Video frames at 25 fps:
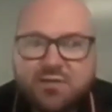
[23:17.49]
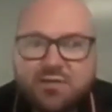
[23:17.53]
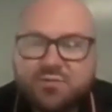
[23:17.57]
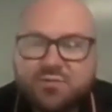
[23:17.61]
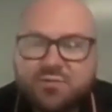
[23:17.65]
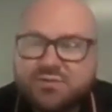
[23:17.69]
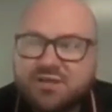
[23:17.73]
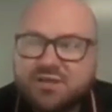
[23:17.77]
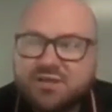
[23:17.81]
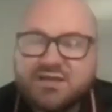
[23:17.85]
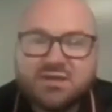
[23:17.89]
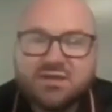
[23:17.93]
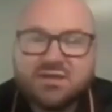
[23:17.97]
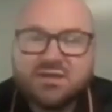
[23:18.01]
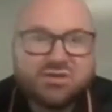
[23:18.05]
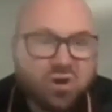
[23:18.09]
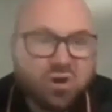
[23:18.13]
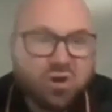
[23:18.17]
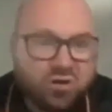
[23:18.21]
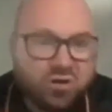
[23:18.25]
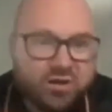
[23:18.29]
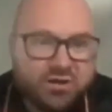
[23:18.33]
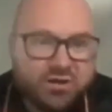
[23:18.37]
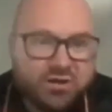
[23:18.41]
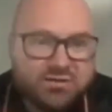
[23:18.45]
I will say it is
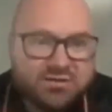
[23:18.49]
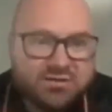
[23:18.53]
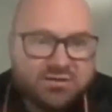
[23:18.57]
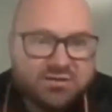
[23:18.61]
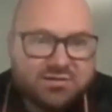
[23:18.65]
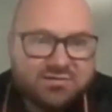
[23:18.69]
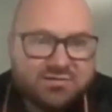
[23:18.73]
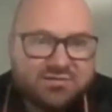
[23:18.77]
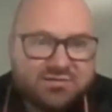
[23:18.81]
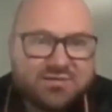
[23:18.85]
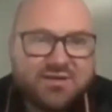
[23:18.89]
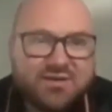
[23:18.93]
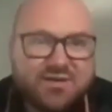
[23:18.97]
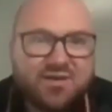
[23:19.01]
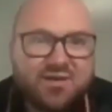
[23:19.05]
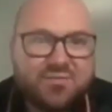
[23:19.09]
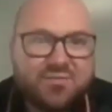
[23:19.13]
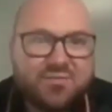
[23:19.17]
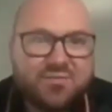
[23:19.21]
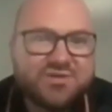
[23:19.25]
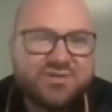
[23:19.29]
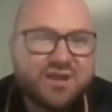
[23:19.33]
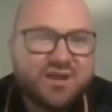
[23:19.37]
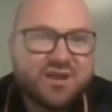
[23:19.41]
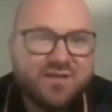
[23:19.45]
August, and
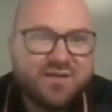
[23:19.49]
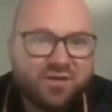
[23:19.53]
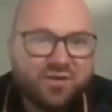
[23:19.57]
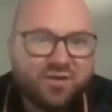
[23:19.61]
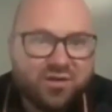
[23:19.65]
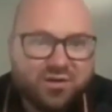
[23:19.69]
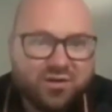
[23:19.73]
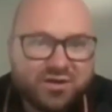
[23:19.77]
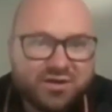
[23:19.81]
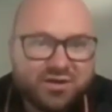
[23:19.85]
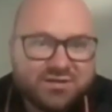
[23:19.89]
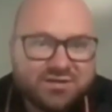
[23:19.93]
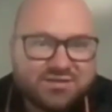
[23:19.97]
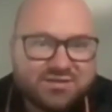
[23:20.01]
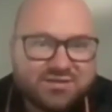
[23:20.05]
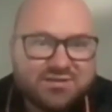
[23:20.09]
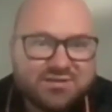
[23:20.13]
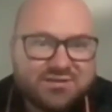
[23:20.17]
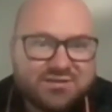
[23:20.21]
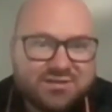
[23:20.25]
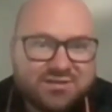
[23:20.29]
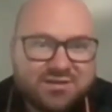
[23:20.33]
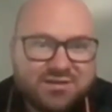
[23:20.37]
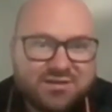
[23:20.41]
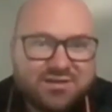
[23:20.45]
almost every August
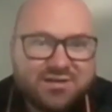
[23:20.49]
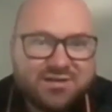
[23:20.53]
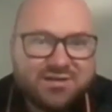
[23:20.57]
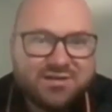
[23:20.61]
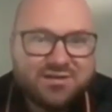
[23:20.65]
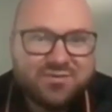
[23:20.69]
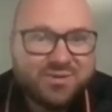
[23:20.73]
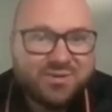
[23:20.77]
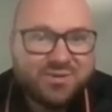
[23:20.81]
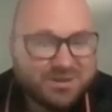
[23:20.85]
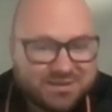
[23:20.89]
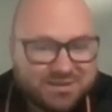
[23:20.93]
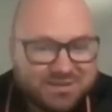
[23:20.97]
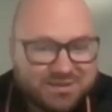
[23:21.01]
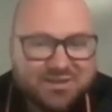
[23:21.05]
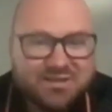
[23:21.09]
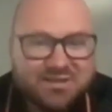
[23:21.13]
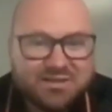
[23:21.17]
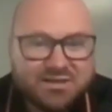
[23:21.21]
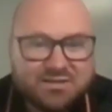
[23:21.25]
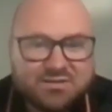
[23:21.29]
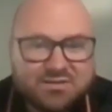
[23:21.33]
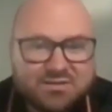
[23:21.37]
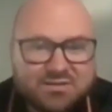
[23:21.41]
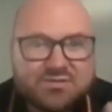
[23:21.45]
we see
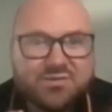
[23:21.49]
this.